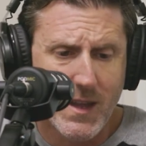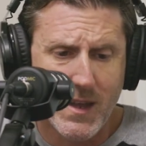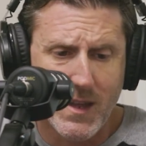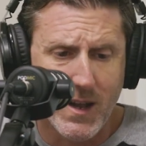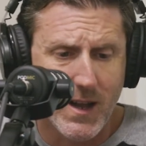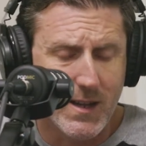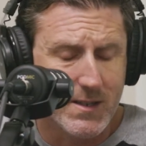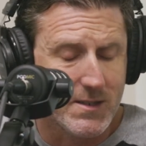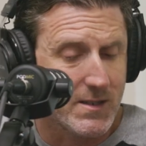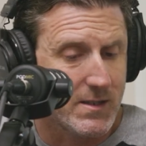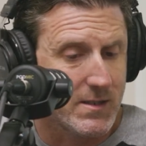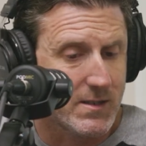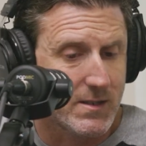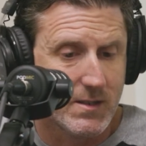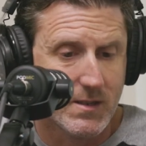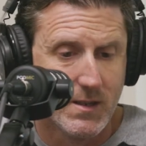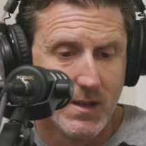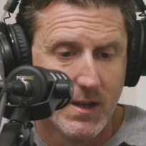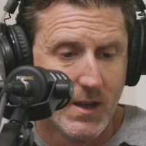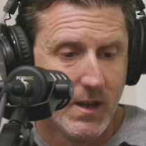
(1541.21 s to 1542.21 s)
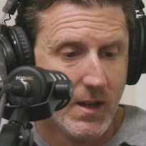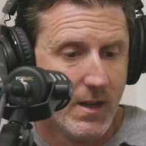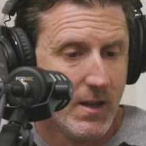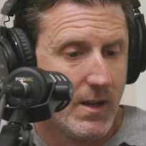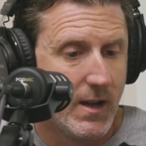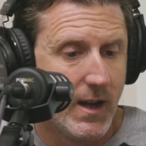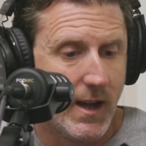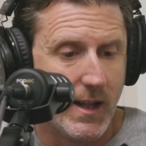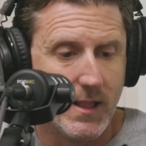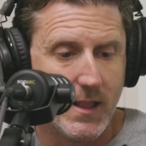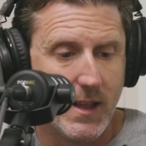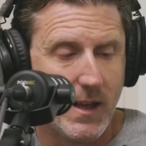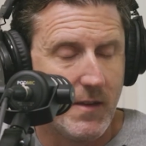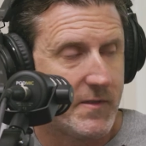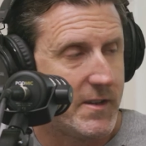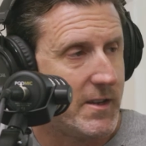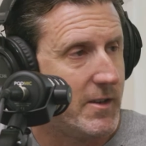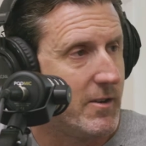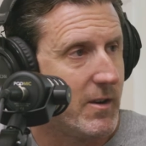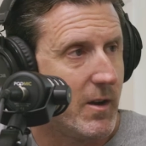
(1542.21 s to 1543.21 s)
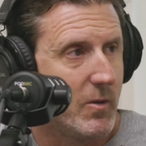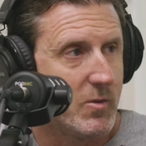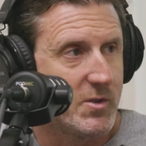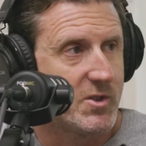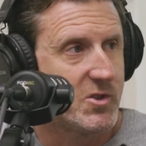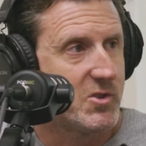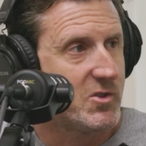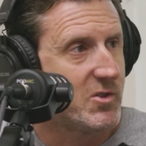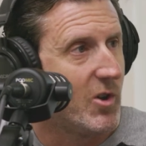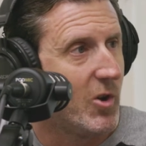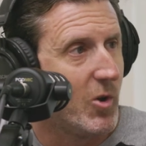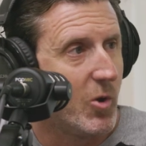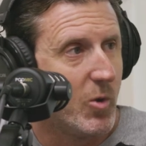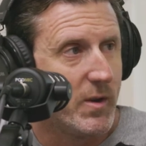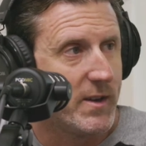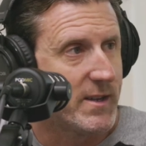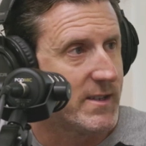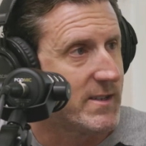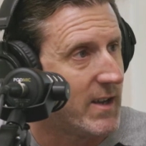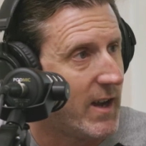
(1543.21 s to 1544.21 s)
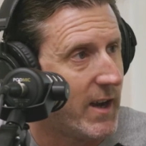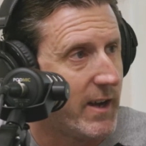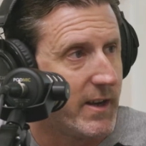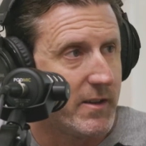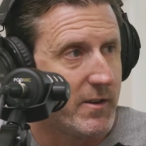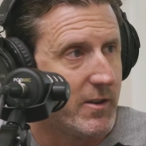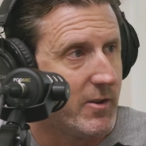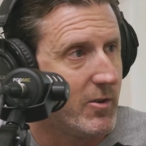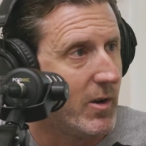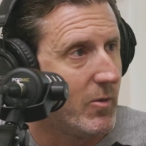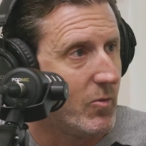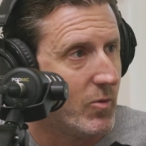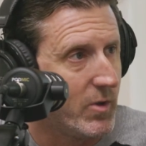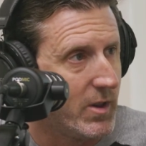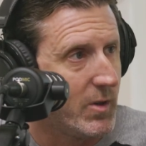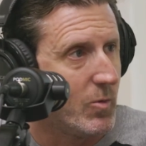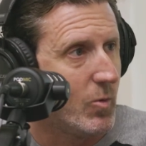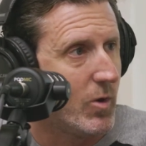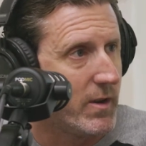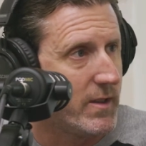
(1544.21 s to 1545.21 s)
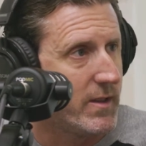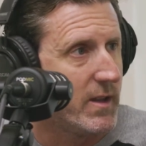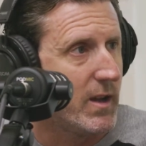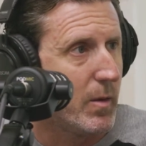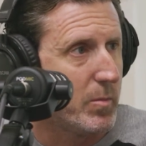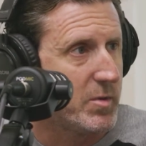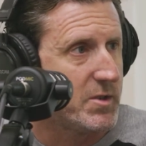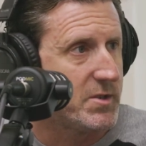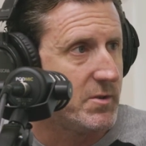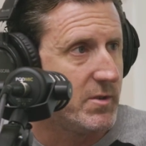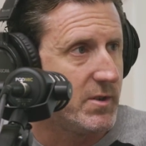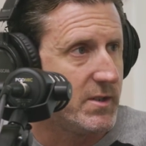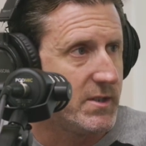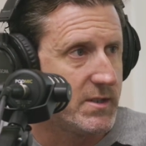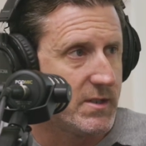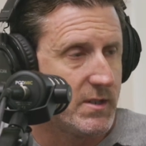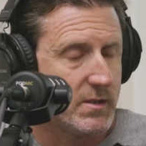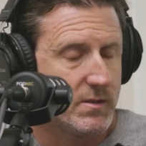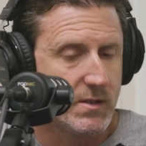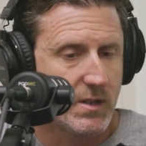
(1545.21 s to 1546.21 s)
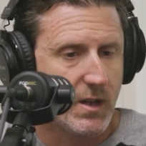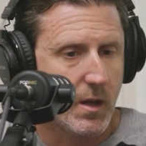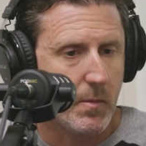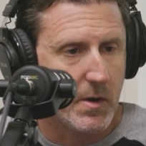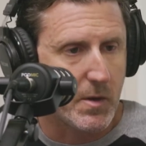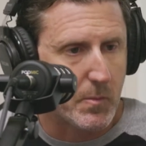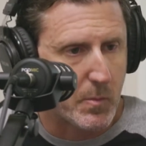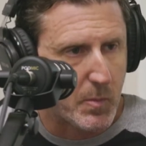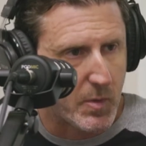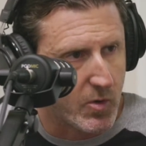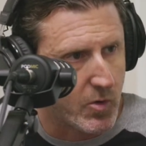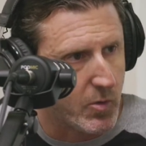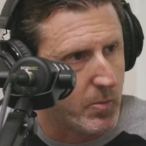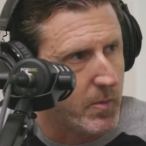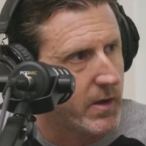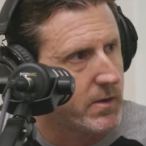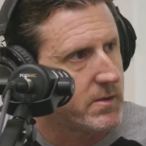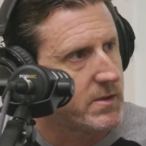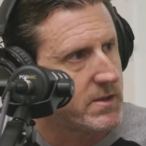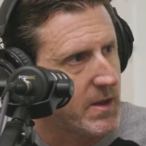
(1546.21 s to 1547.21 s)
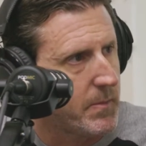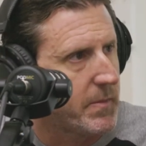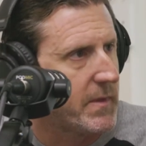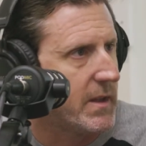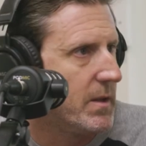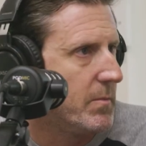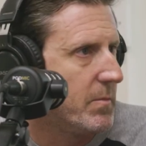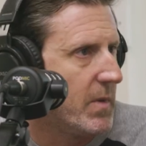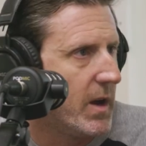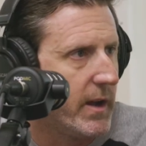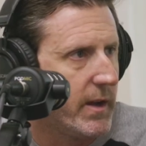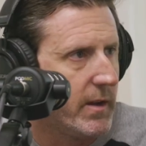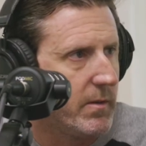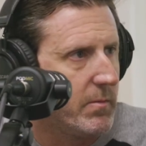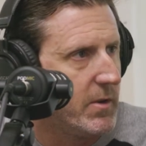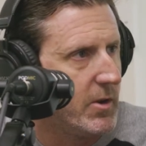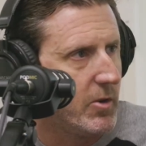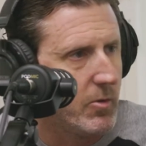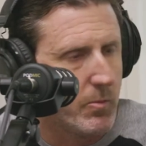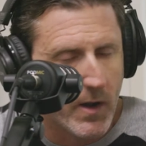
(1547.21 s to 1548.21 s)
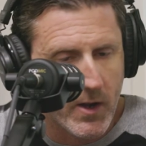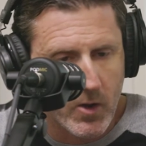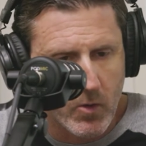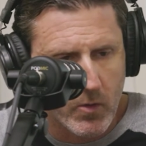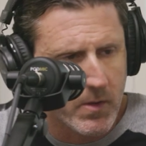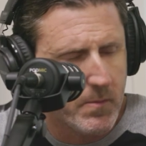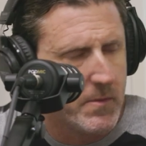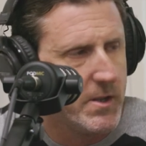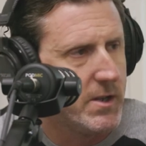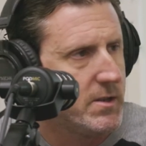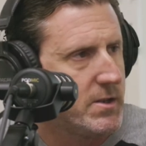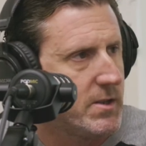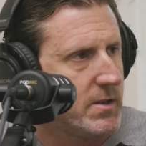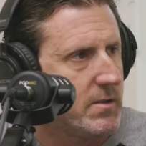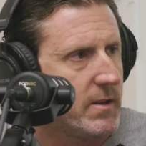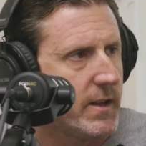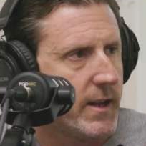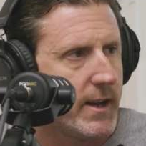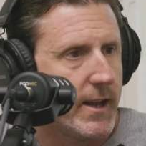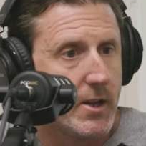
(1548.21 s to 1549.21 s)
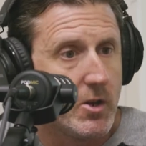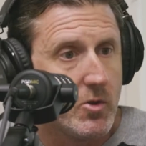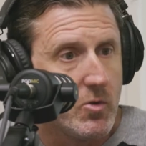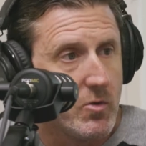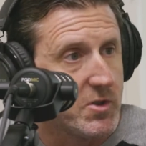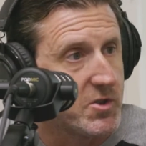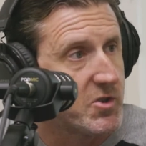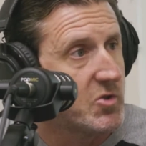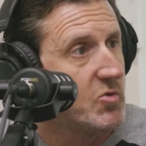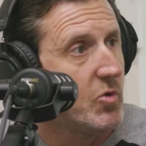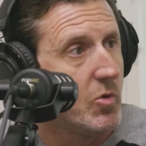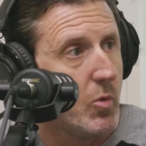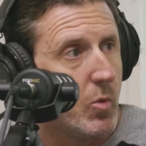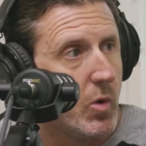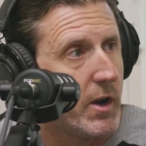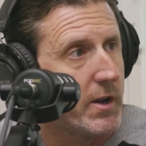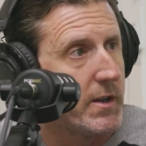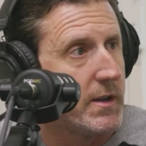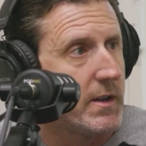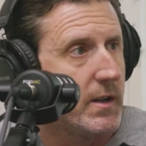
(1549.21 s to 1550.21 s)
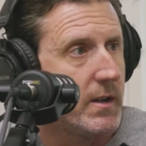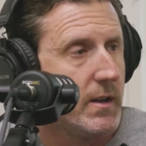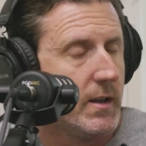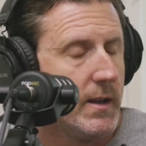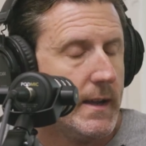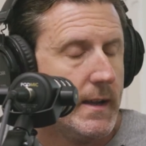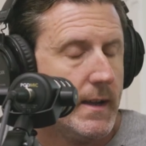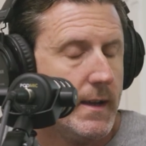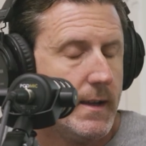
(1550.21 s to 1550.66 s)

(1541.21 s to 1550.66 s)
And I left here. I was so excited. You know, I really wanted the opportunity to come in and build something in my own image, and I knew the school wanted it.